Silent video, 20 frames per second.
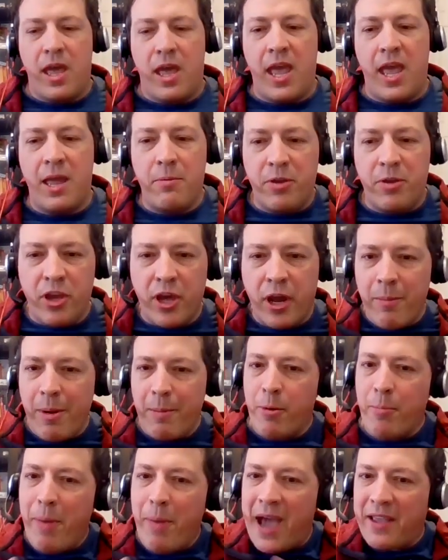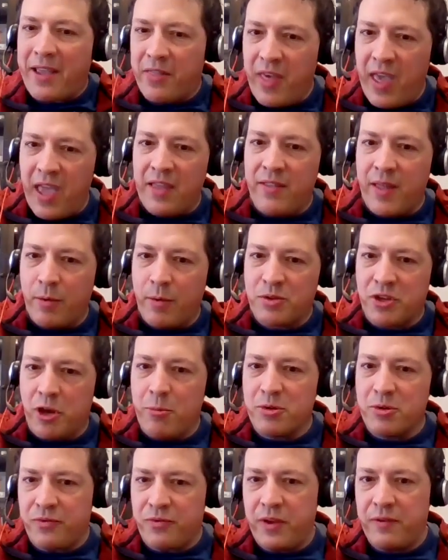And you got to remember, back then, that was
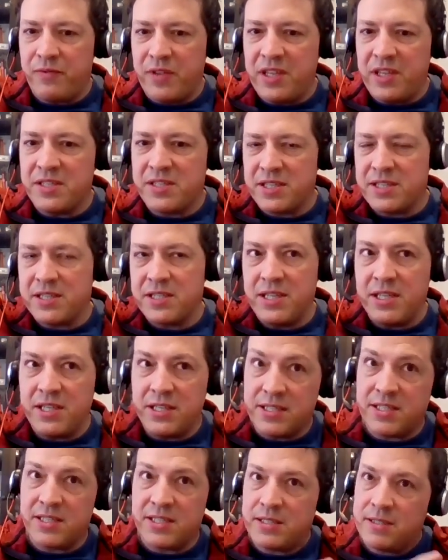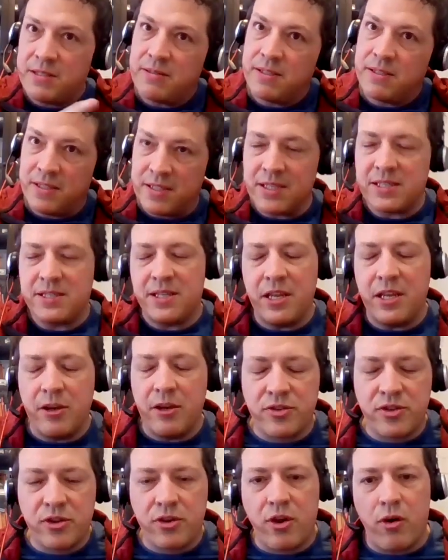almost 16
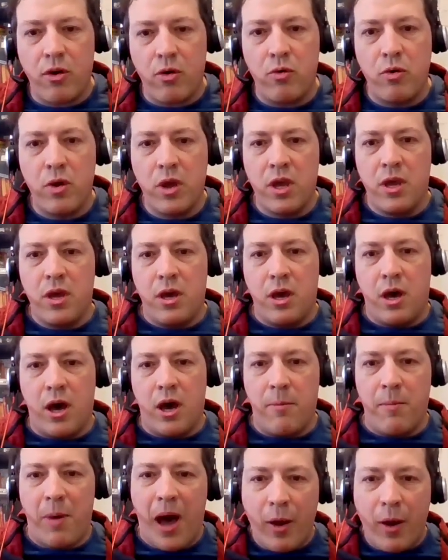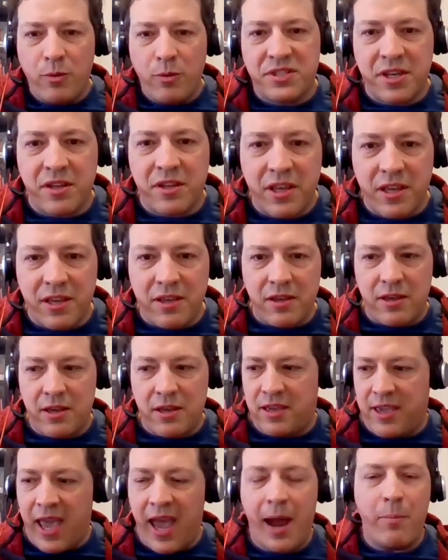years ago. I was selling
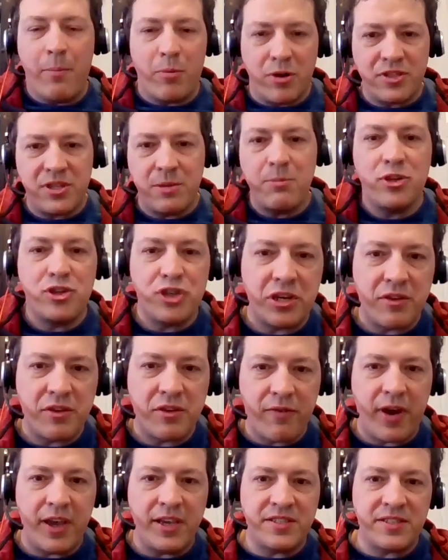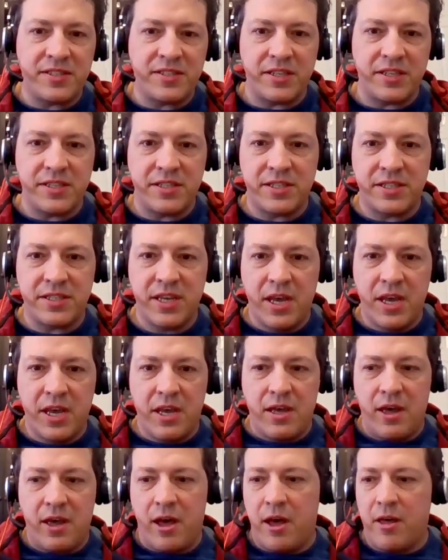cameras, imaging devices
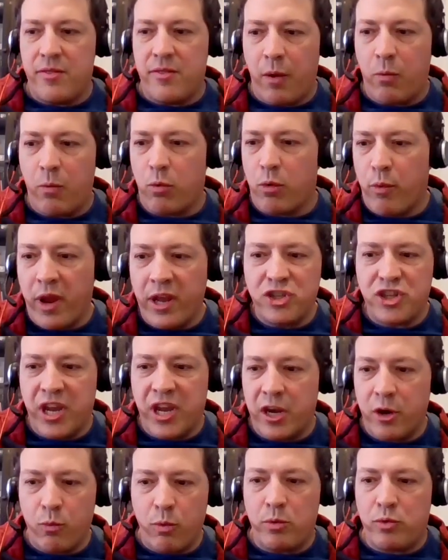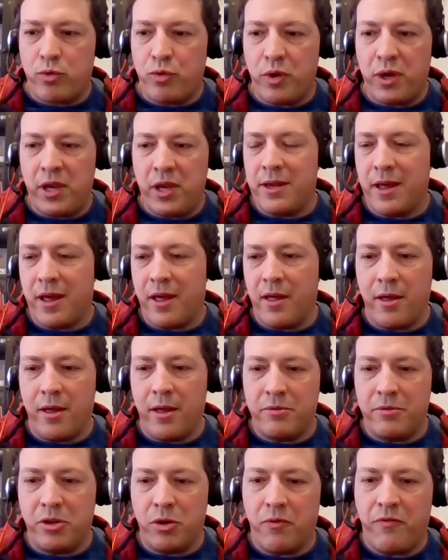that were ranging anywhere between
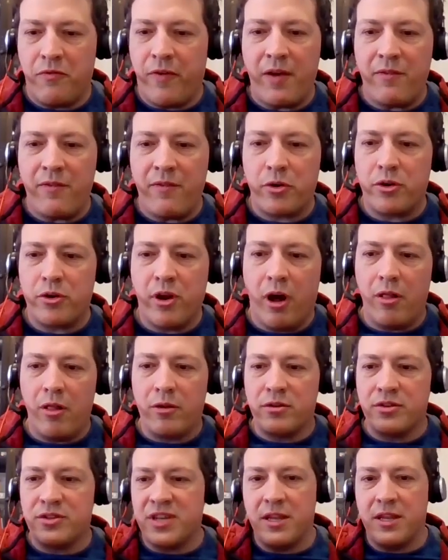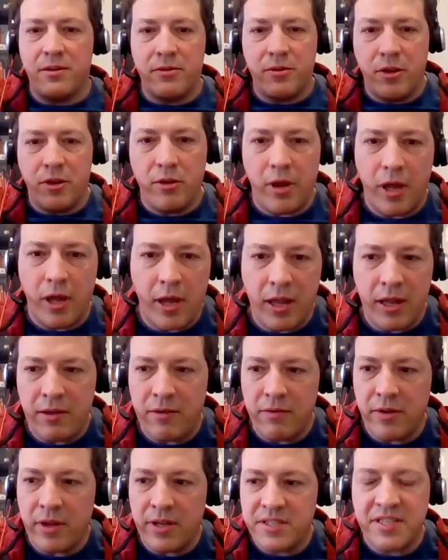$500
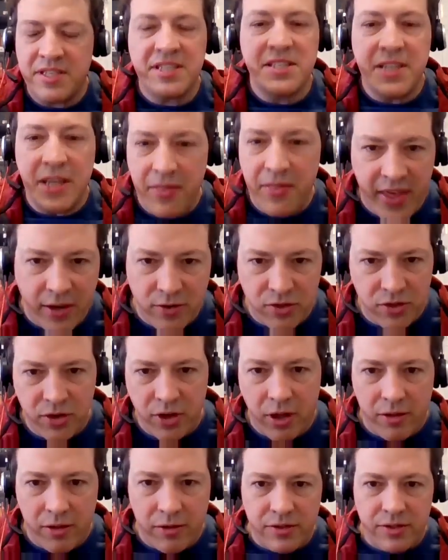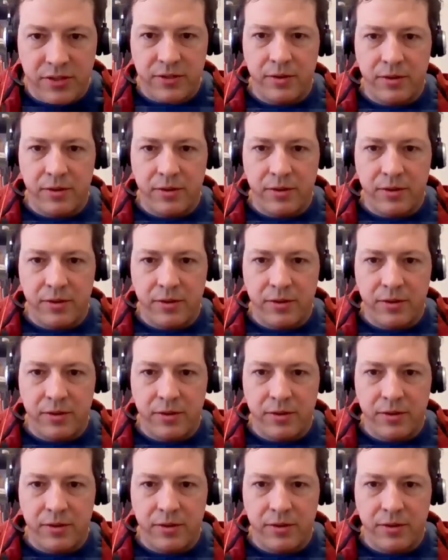and $16,000.